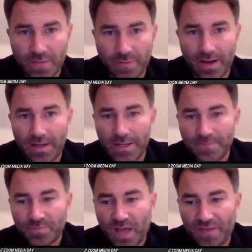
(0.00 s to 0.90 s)
But
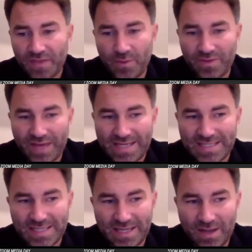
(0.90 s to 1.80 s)
I think with
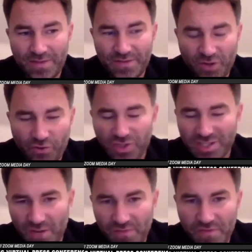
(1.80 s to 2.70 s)
Katie, you know, that the
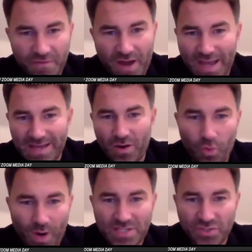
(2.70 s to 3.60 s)
crossover fight
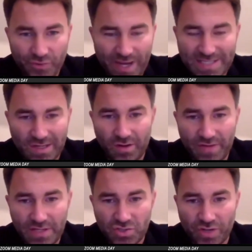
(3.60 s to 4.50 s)
always creates a lot of
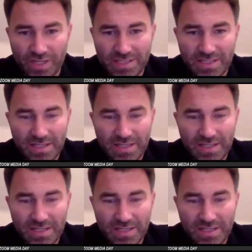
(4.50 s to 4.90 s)
interest.